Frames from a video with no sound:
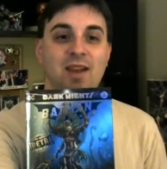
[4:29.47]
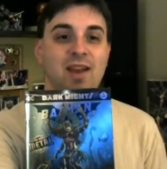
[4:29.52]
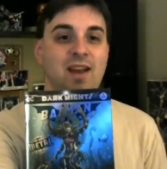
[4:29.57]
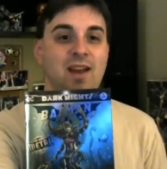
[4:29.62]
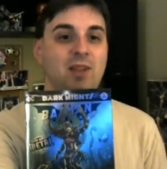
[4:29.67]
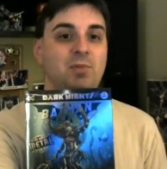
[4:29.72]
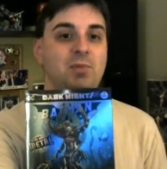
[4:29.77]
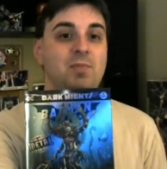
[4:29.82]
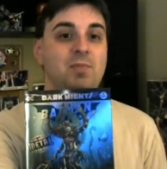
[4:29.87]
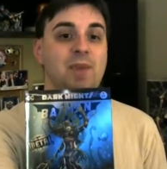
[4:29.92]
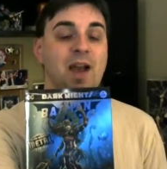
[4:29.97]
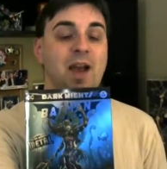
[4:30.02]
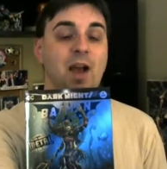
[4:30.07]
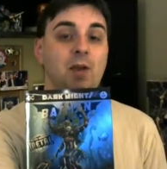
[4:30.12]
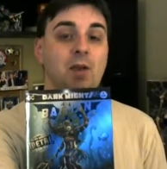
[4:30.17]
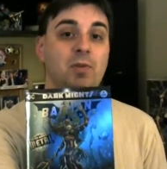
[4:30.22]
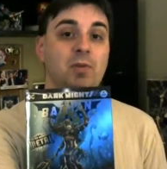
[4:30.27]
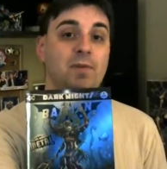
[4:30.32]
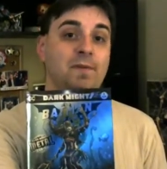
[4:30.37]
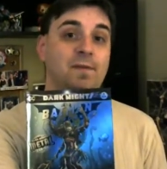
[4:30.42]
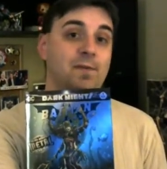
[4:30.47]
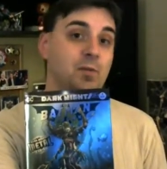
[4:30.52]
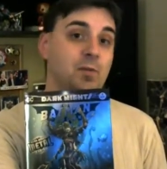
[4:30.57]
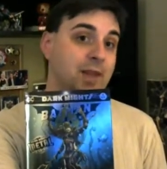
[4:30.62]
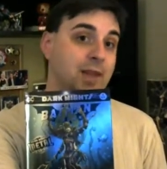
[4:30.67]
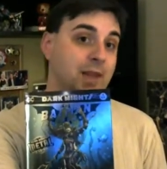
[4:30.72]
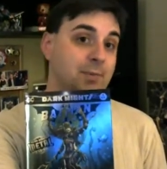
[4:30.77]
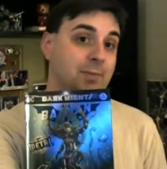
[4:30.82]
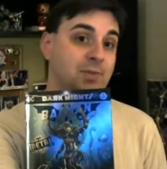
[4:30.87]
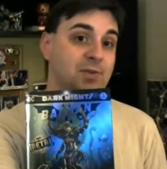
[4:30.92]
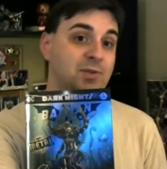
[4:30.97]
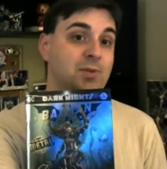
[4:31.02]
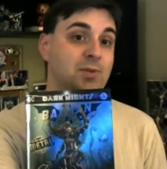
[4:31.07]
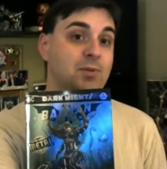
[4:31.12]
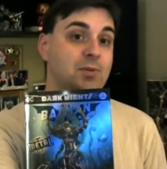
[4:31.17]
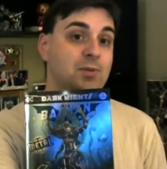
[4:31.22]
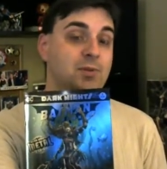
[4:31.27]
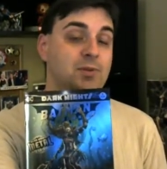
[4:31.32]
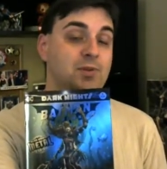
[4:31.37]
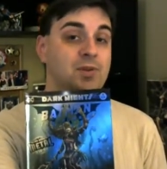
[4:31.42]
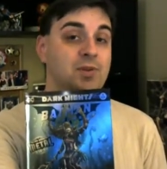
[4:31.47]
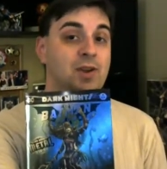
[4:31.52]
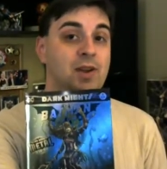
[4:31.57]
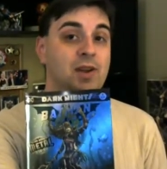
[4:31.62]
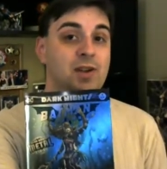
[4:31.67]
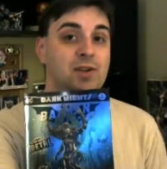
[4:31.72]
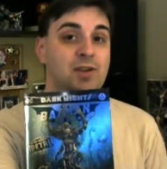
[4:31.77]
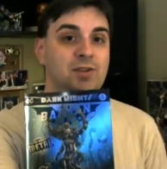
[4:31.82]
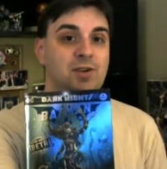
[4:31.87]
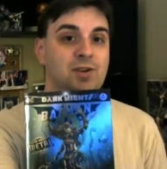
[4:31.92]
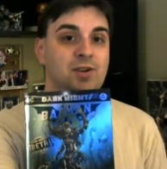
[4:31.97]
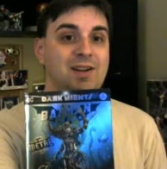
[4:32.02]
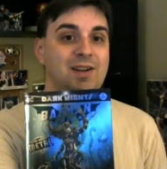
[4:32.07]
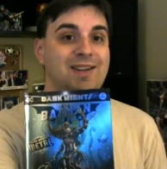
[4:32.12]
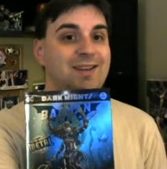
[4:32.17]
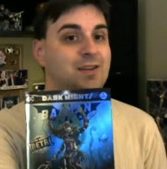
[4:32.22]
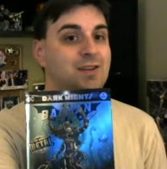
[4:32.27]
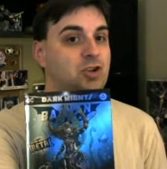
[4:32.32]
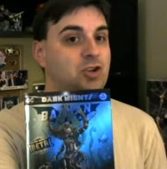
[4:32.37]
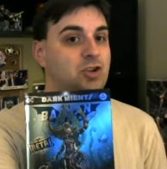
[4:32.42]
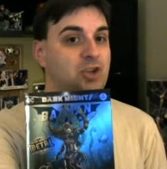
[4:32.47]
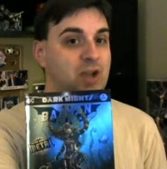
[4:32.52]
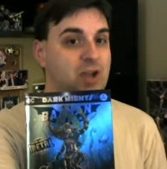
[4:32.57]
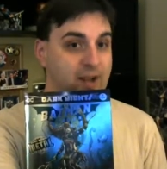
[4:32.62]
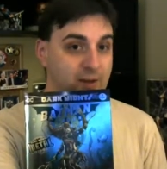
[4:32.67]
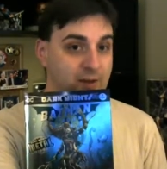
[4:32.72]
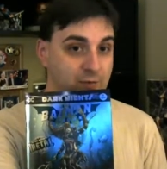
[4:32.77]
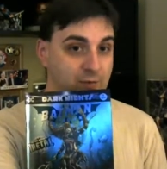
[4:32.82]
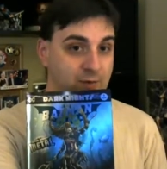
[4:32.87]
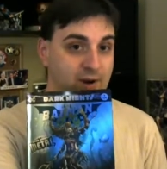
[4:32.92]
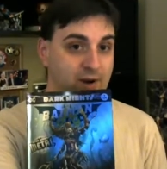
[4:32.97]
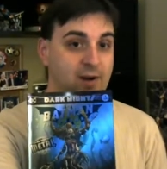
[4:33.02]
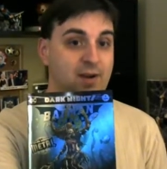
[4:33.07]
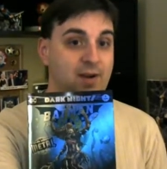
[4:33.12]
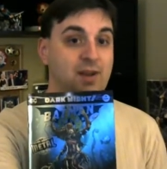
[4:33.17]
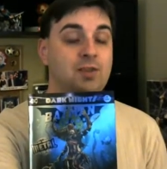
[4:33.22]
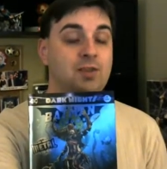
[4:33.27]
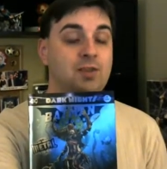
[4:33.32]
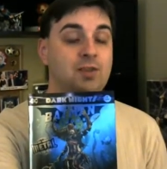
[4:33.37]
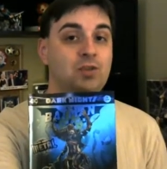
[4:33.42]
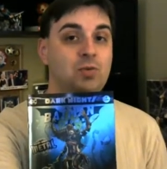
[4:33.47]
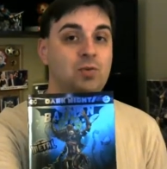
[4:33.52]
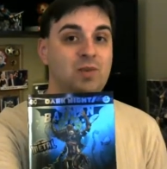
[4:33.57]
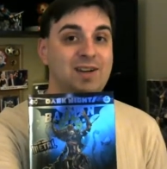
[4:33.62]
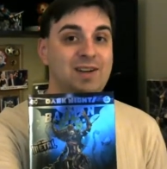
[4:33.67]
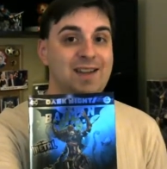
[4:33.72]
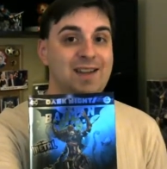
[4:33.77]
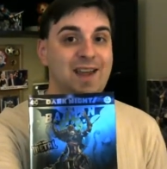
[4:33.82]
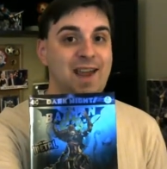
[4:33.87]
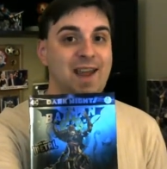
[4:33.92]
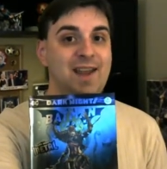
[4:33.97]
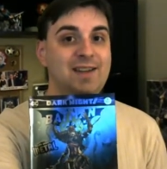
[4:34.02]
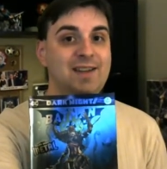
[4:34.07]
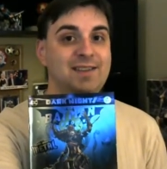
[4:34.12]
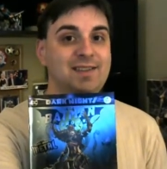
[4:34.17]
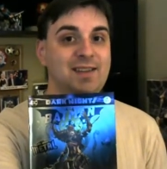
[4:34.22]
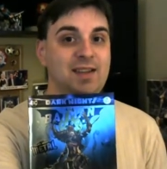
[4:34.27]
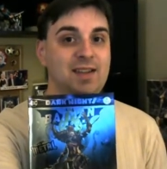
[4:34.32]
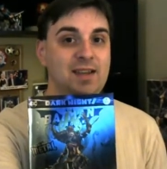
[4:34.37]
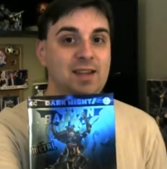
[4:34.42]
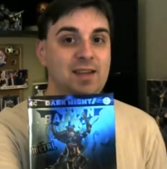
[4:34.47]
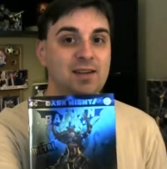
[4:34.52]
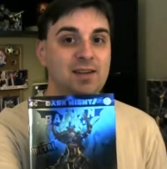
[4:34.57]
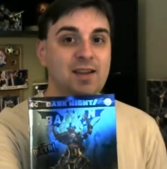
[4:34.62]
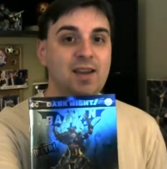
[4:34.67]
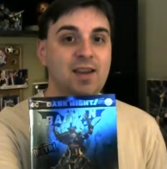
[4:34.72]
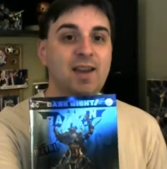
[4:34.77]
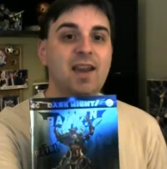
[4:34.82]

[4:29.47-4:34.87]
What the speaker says: And I'll be back with full episodes starting in January 2018.